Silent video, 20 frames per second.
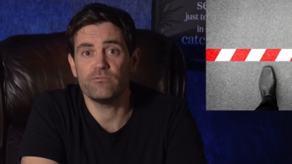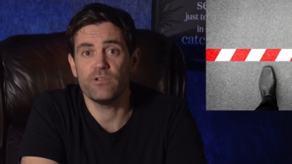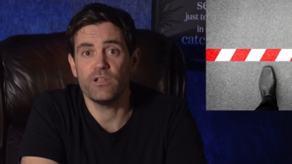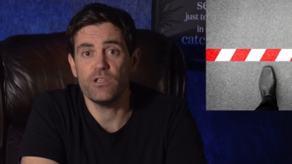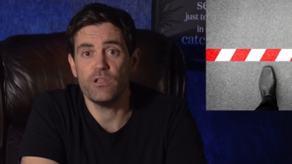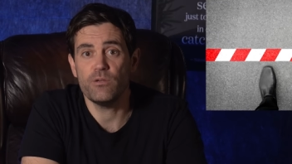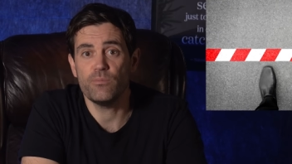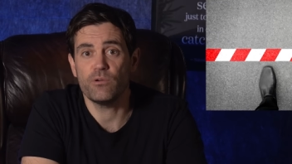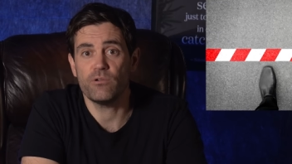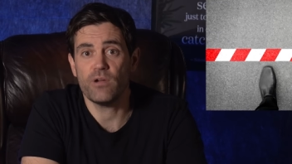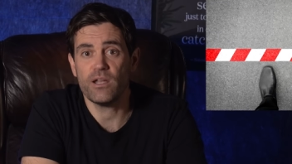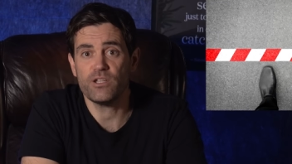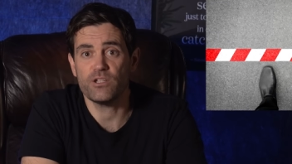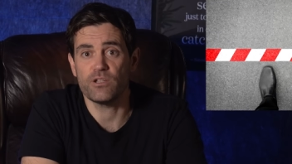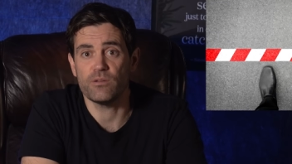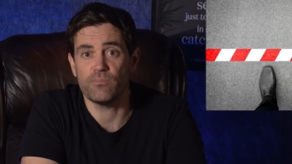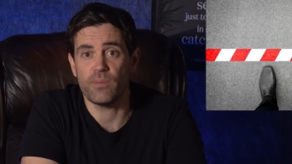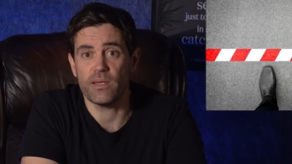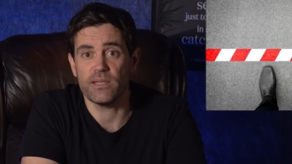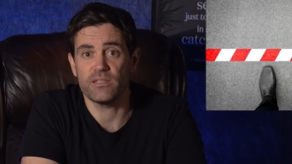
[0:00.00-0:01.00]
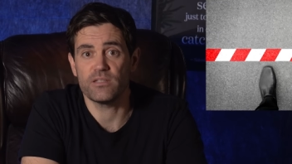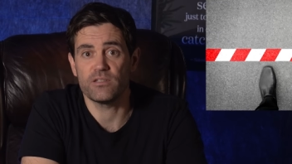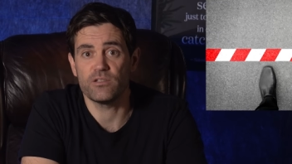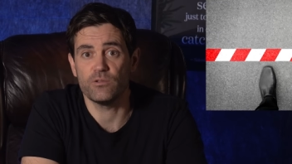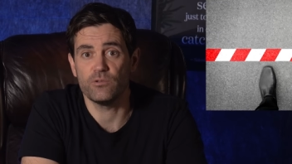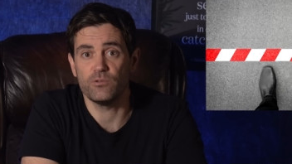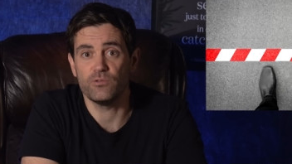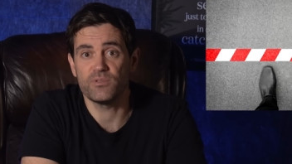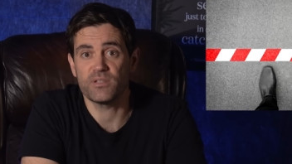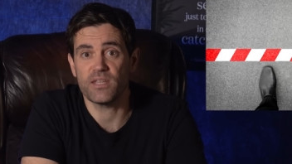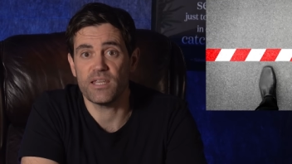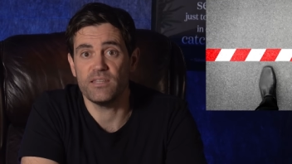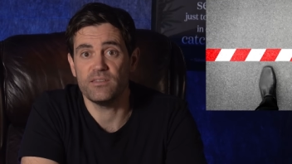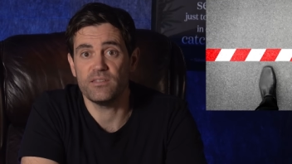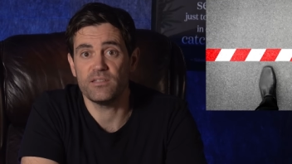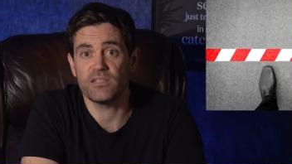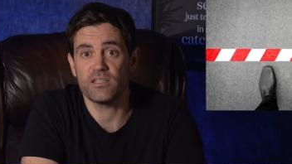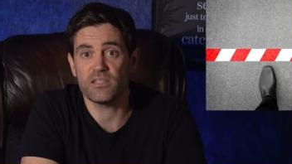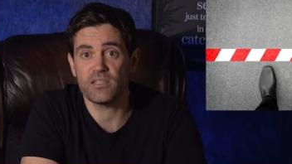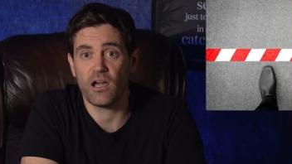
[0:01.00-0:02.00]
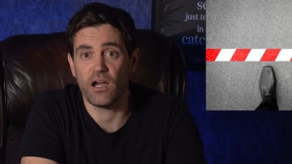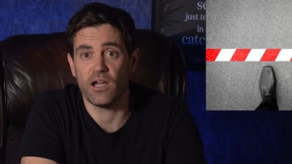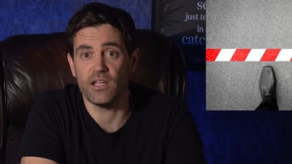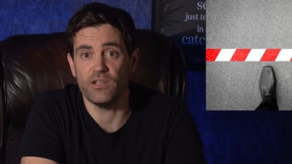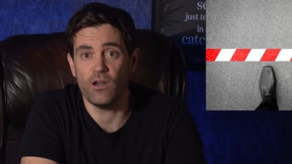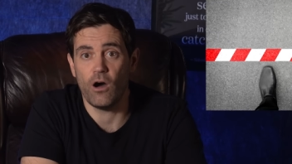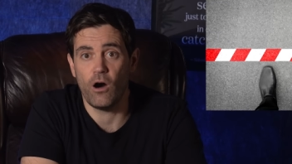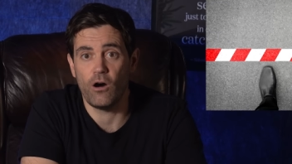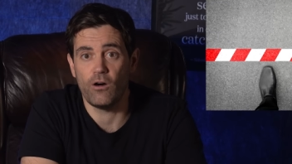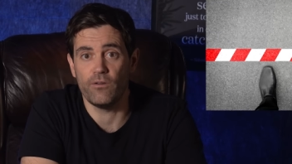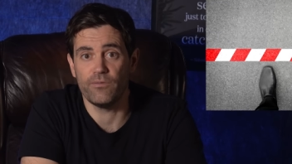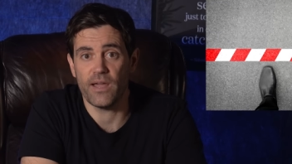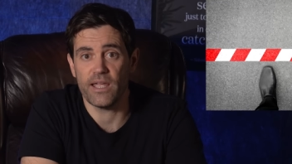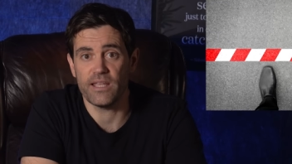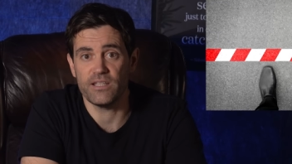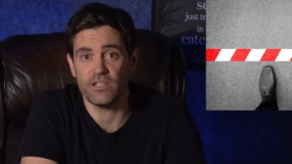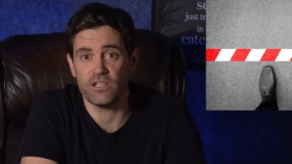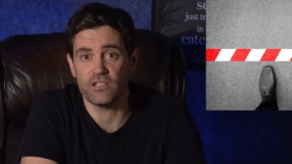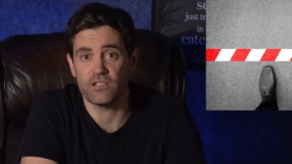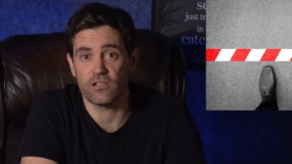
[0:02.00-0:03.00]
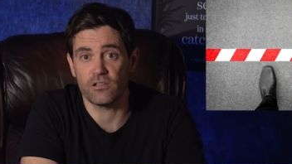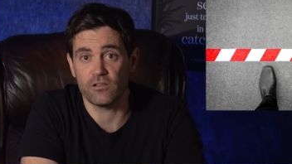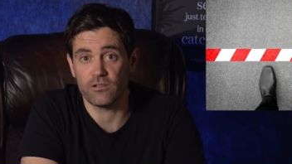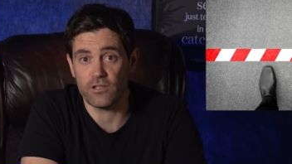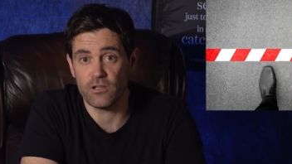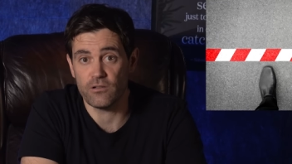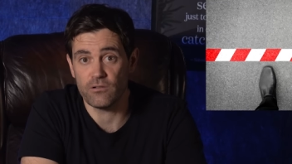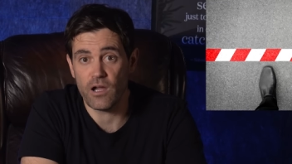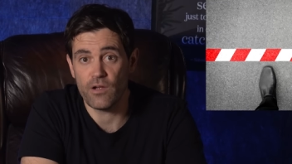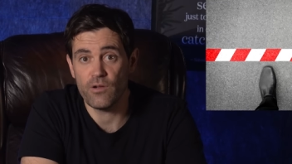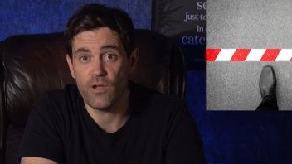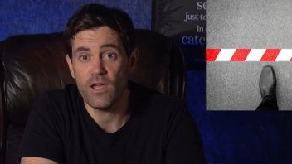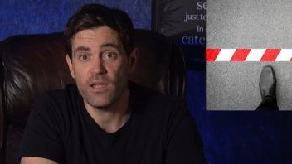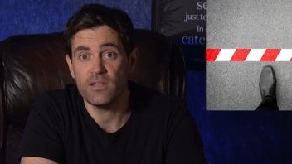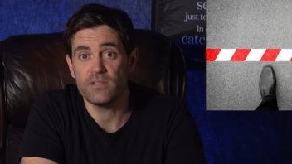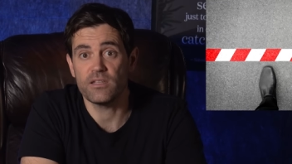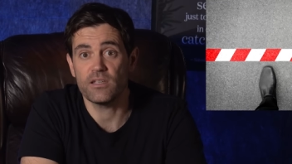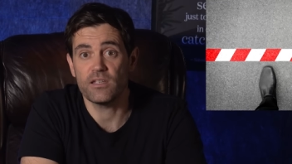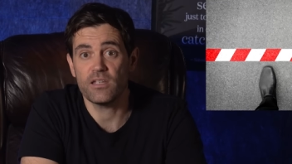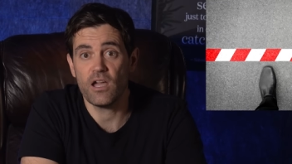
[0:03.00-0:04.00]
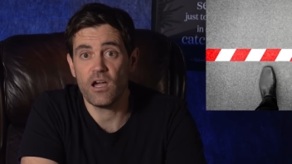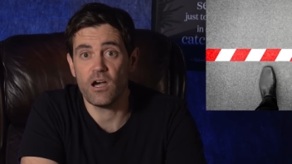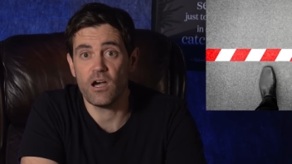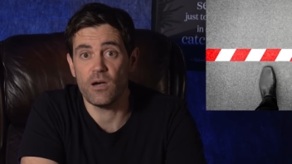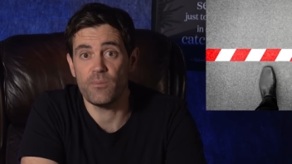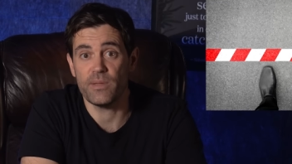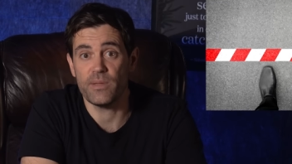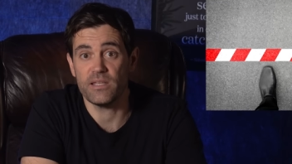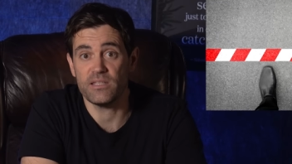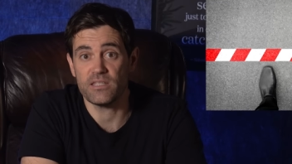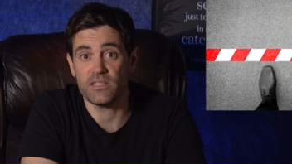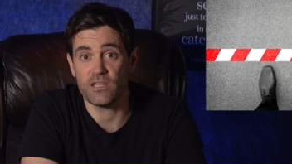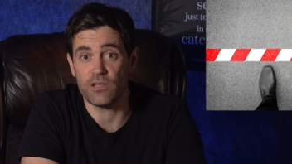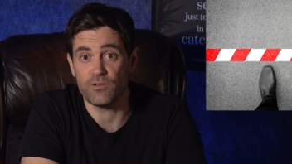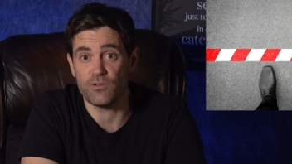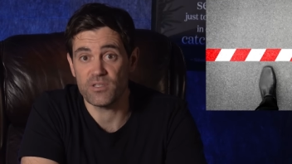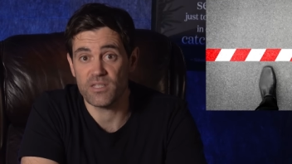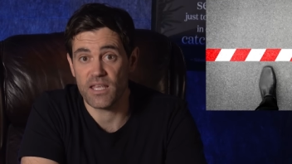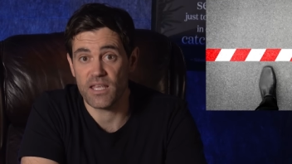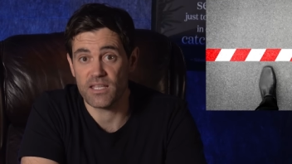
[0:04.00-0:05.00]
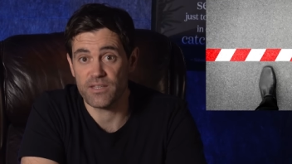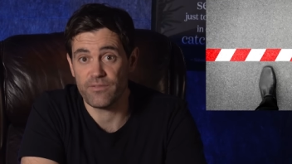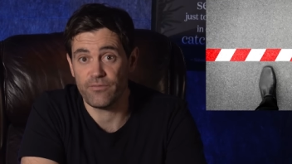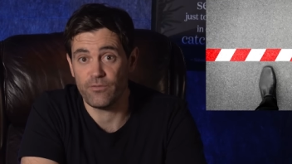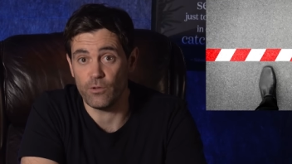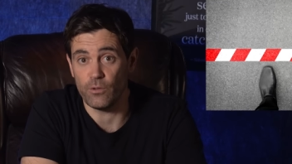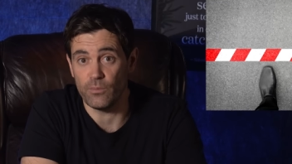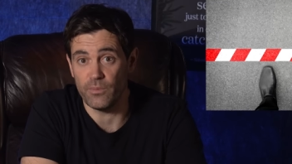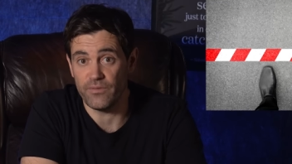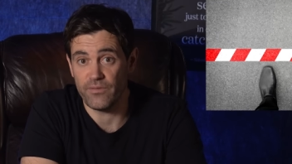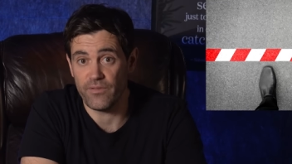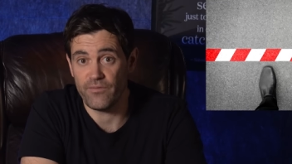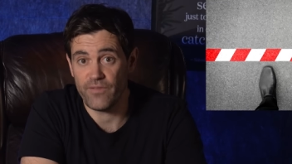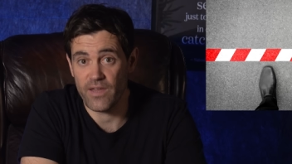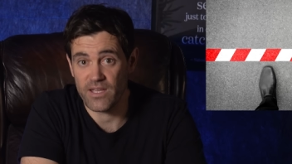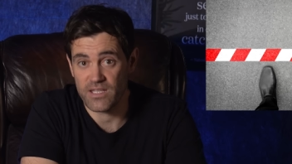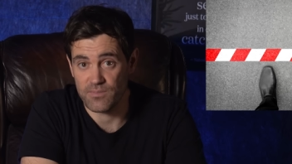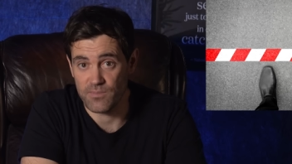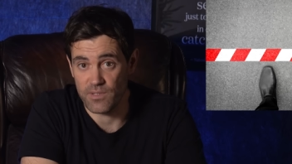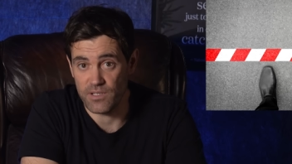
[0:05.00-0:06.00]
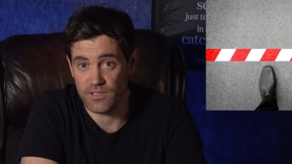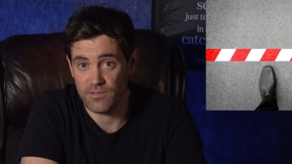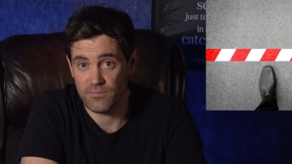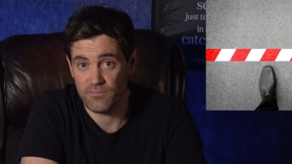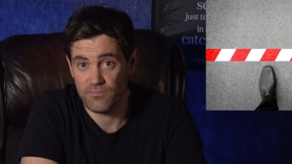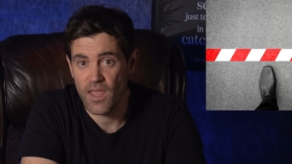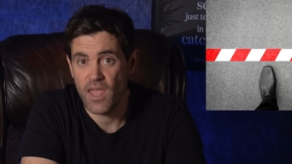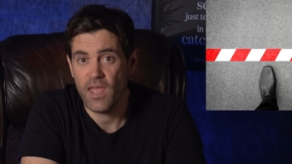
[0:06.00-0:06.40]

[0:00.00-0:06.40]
remuneration based tools in the design of a digital euro to curb its use as a form of investment.